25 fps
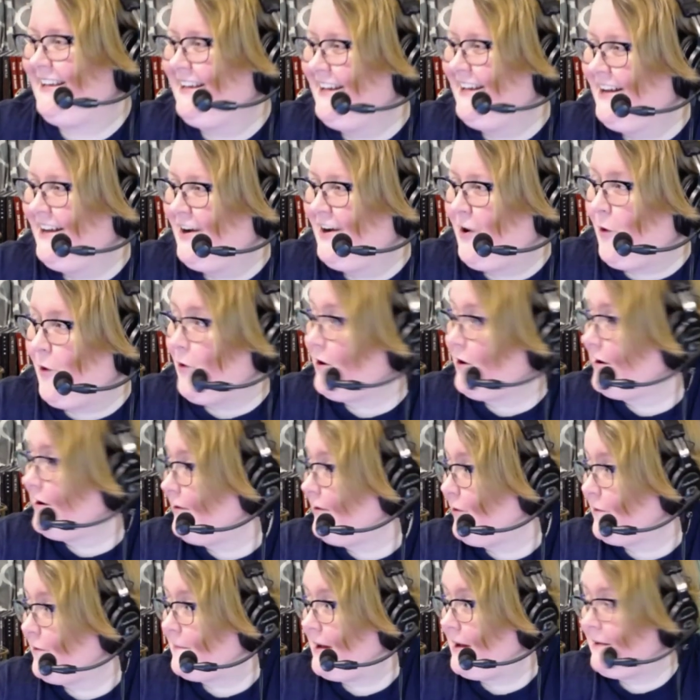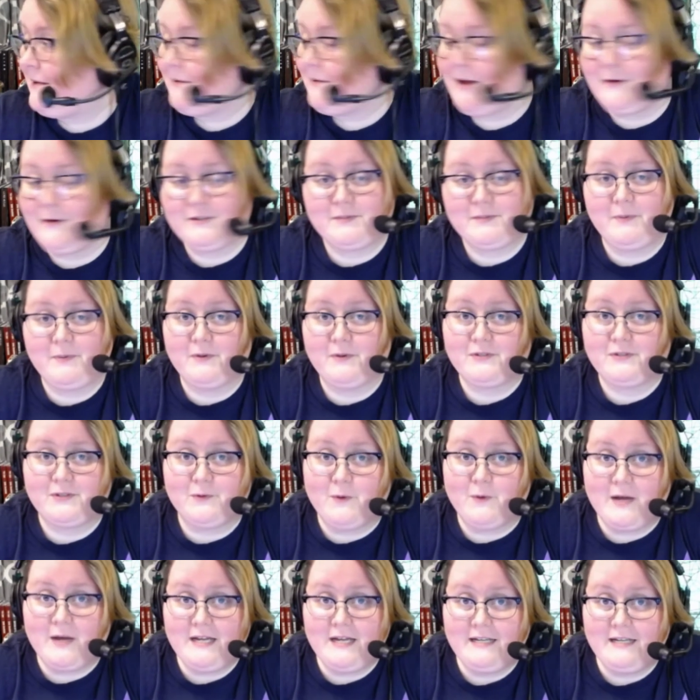Or maybe I was supposed to
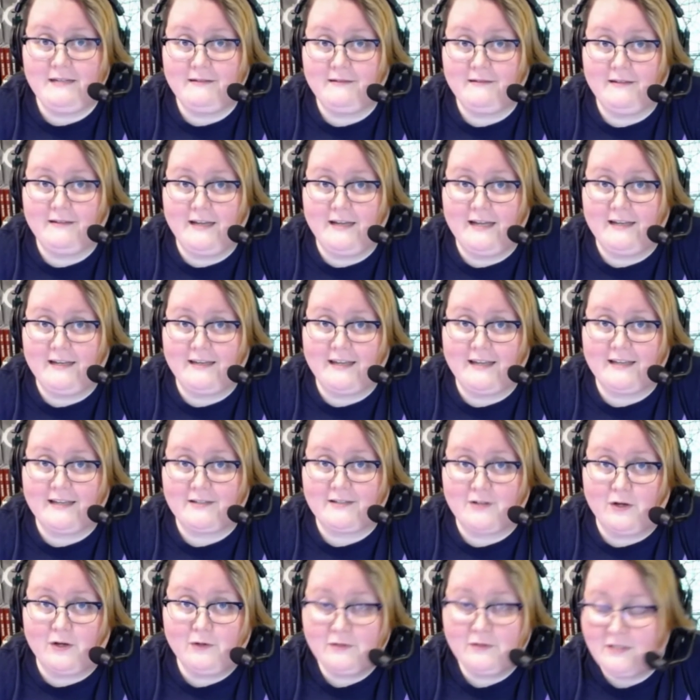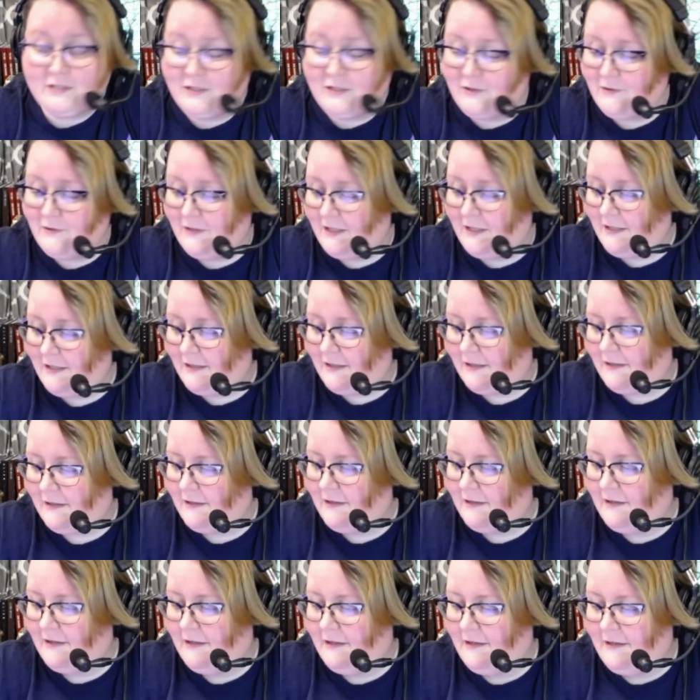wait and get told to do this.
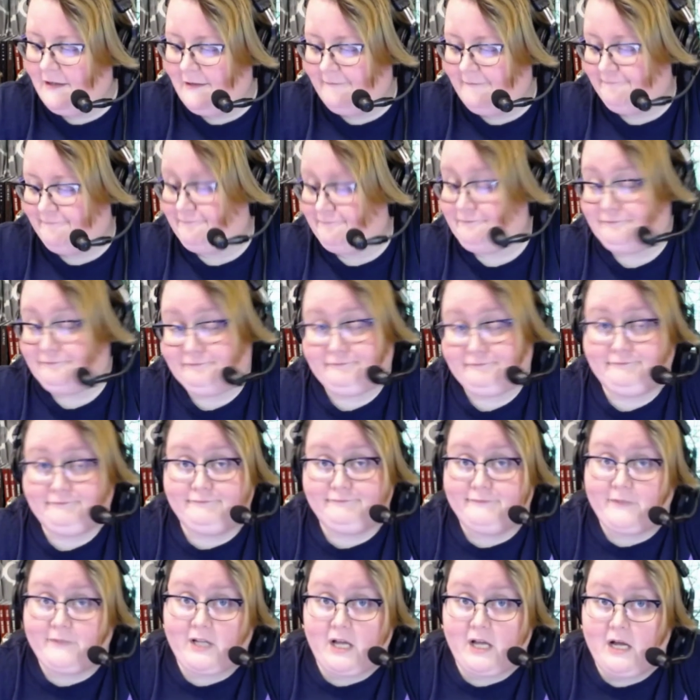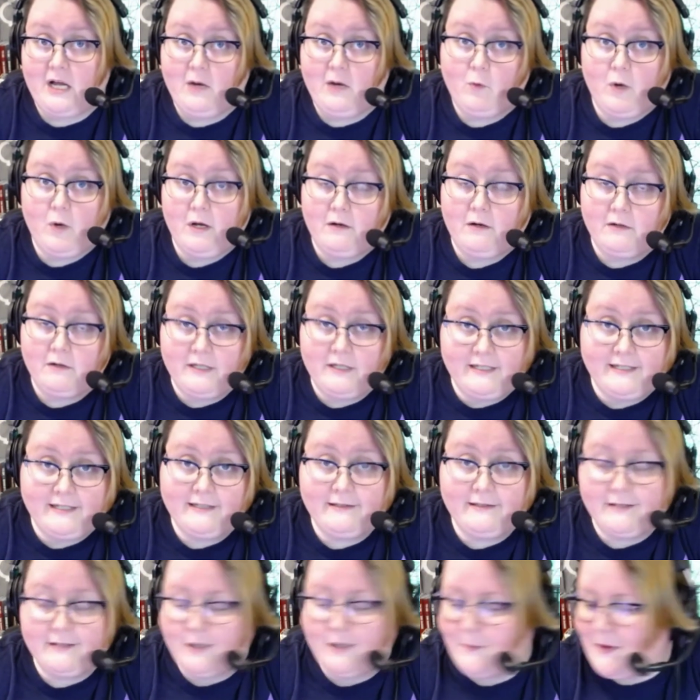Well, it didn't
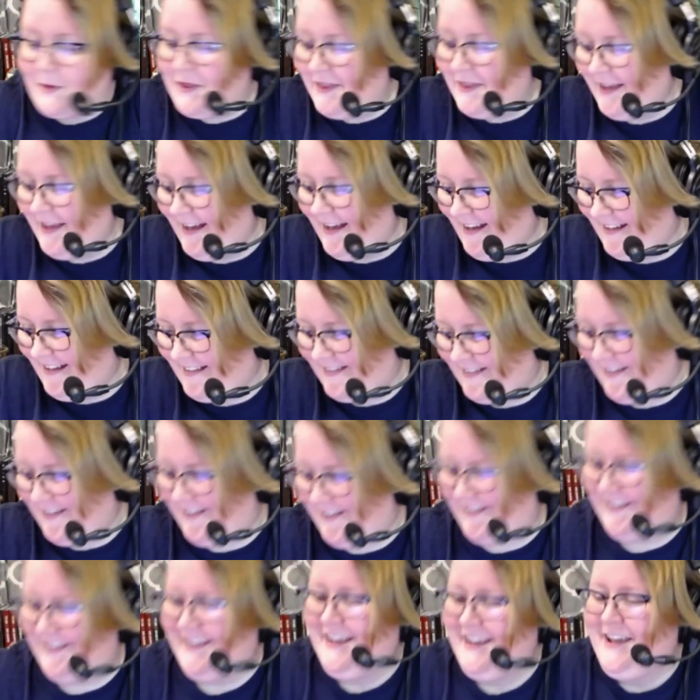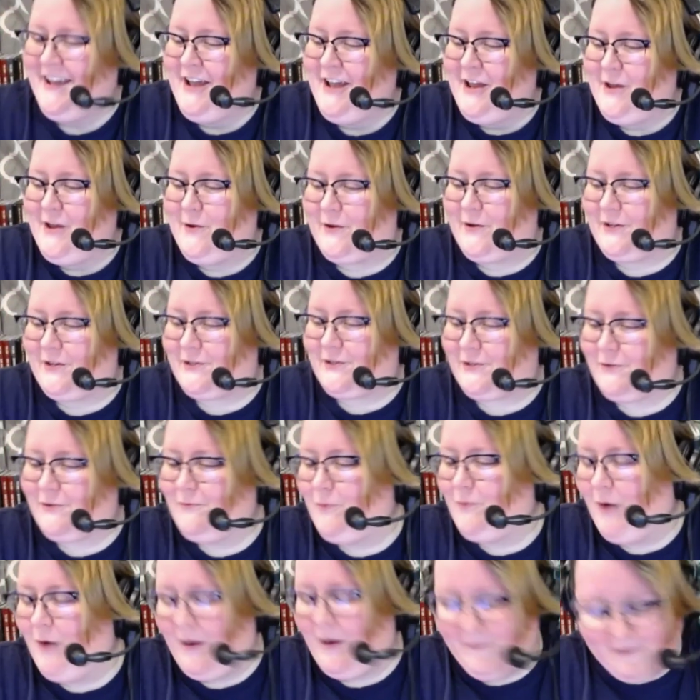tell me that. So you consume
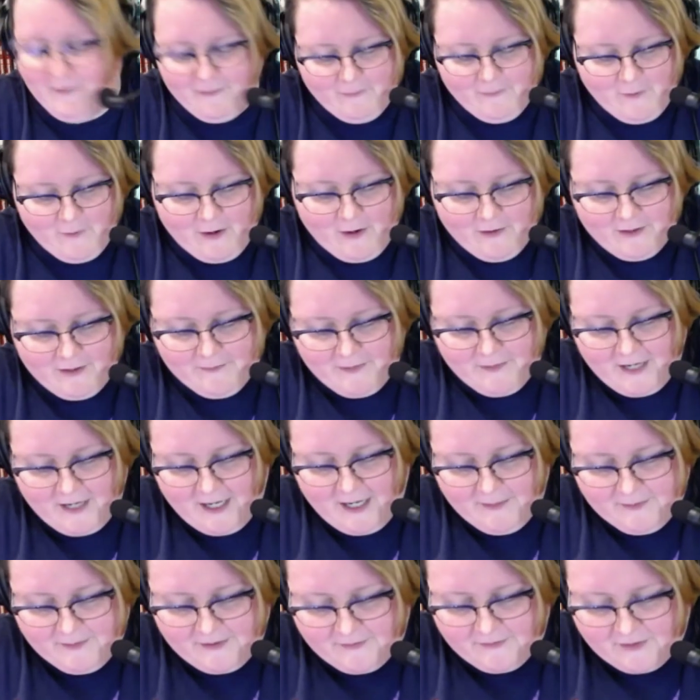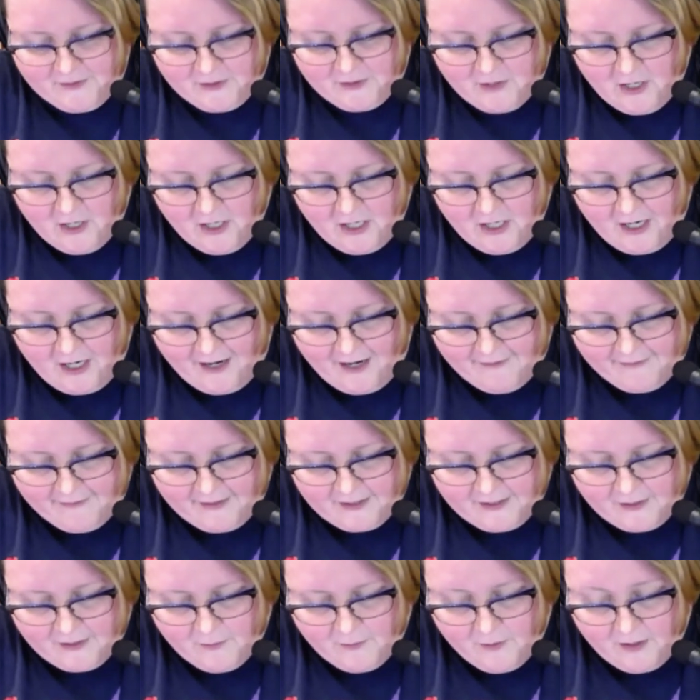welcome cups of strong coffee.
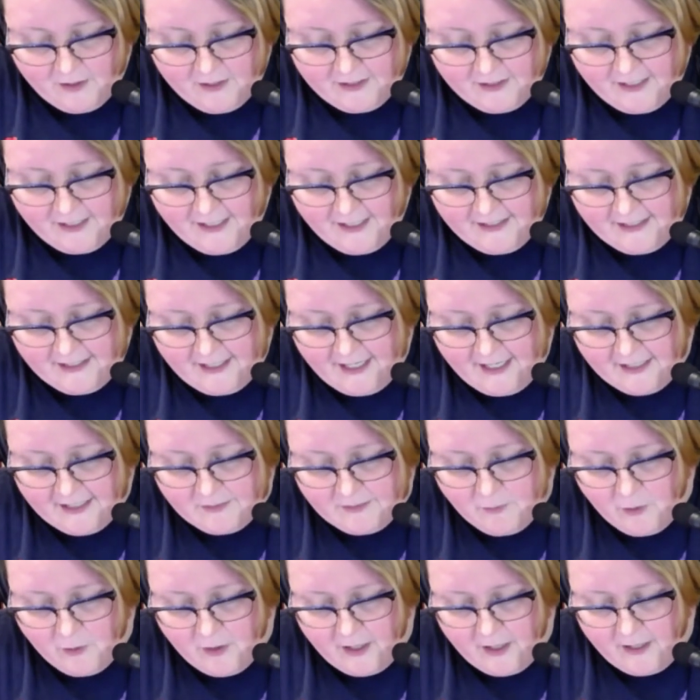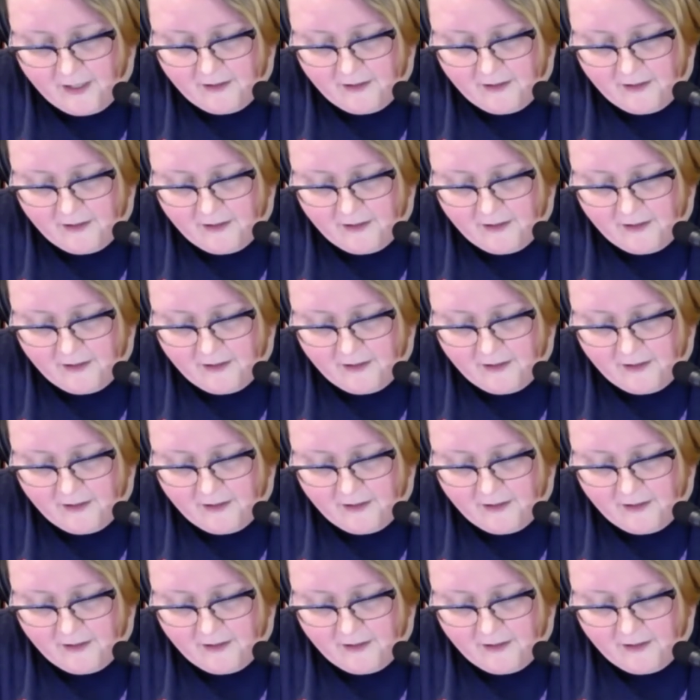So we're going to say it's the next morning.